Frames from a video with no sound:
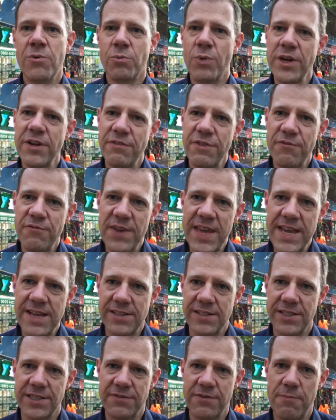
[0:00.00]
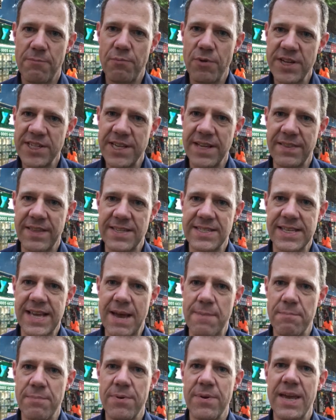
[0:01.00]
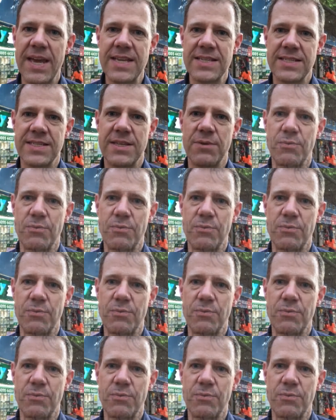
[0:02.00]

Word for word: One of the vehicles for bridging this gap is